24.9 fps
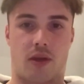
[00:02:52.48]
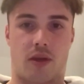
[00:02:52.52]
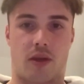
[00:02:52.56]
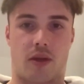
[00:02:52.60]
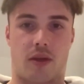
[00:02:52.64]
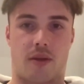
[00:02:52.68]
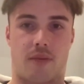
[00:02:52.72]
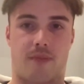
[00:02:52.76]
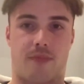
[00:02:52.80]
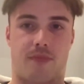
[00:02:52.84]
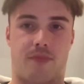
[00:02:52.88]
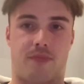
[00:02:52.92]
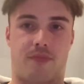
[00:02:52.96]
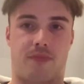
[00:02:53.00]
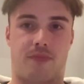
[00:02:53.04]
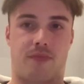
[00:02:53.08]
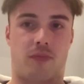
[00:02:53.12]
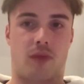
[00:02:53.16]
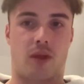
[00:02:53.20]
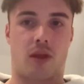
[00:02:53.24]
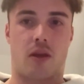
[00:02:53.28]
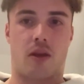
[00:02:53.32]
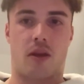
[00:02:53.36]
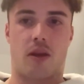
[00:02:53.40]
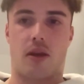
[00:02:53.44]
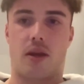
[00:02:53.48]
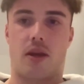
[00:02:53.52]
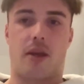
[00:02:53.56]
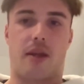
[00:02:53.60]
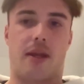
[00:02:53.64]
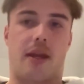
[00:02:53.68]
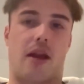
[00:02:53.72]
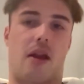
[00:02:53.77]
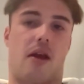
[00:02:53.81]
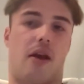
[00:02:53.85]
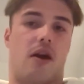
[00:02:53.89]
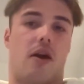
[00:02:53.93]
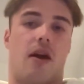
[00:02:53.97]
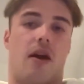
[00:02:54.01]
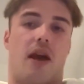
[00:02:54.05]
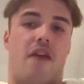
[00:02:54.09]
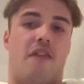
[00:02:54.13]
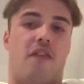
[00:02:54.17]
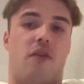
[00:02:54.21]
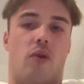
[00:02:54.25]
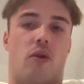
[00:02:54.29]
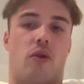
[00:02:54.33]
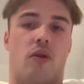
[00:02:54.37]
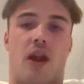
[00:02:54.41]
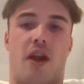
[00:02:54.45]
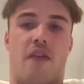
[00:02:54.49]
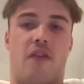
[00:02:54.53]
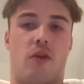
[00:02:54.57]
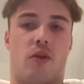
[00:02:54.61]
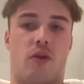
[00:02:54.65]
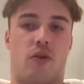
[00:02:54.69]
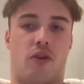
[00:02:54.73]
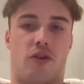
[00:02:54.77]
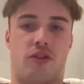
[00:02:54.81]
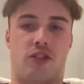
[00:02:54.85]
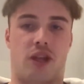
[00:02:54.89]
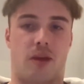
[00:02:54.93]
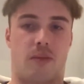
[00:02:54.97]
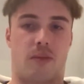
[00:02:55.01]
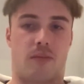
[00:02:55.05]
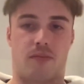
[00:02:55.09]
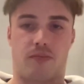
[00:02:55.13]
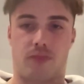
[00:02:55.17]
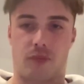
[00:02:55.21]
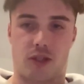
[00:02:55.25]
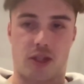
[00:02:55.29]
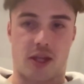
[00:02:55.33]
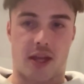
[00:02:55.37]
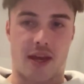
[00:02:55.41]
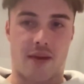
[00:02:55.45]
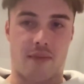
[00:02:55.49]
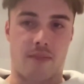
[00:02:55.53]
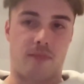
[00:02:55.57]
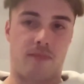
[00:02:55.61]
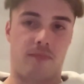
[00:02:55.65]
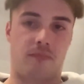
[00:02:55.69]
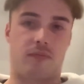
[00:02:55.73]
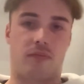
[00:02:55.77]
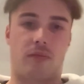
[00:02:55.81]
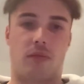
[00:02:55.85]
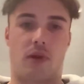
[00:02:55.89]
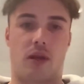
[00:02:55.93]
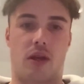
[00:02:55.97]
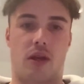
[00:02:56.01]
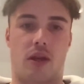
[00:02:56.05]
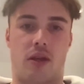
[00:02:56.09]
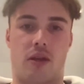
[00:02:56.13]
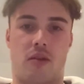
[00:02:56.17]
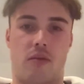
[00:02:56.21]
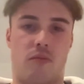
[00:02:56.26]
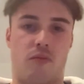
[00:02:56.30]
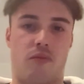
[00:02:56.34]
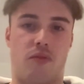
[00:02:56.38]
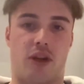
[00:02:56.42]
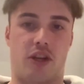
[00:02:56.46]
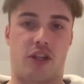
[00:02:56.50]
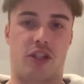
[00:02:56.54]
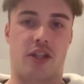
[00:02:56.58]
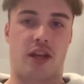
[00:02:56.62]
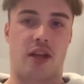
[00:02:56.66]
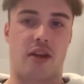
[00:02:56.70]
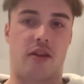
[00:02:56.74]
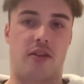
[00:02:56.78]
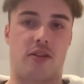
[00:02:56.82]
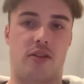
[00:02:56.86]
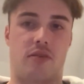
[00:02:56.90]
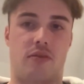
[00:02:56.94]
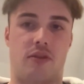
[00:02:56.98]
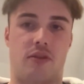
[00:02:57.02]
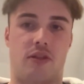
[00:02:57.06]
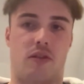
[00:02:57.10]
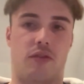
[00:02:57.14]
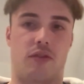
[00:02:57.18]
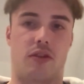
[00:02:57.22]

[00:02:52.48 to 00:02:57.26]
um, yeah, like everyone looks up to him in British tennis. He's